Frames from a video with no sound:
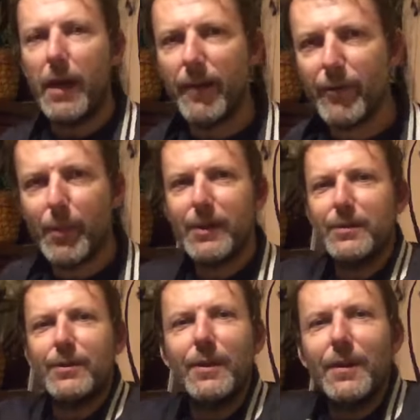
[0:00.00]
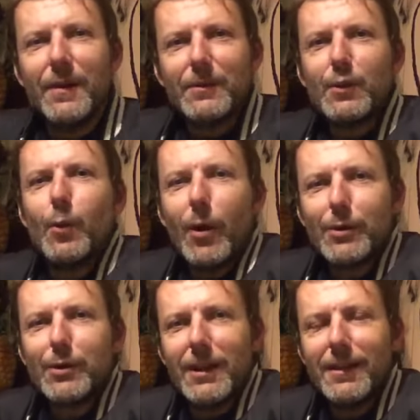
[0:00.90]
everybody's
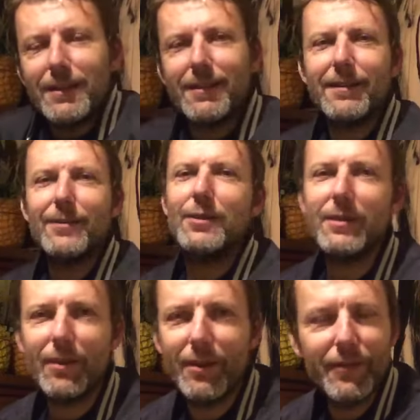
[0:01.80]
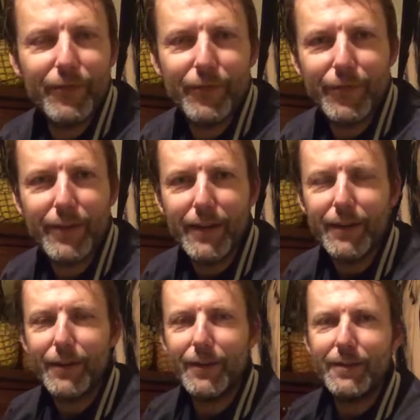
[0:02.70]
squashed in because there's like,
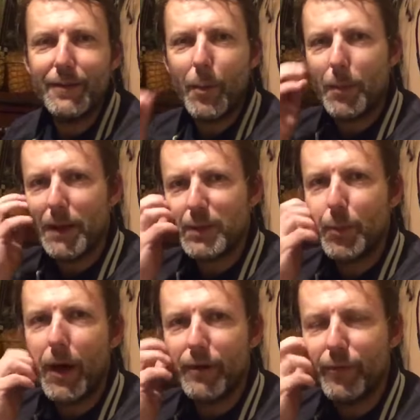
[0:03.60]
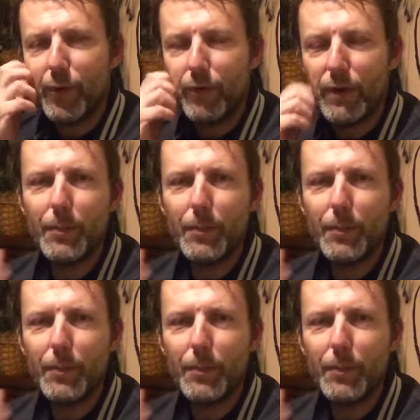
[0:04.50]
they won't be able to pay for it.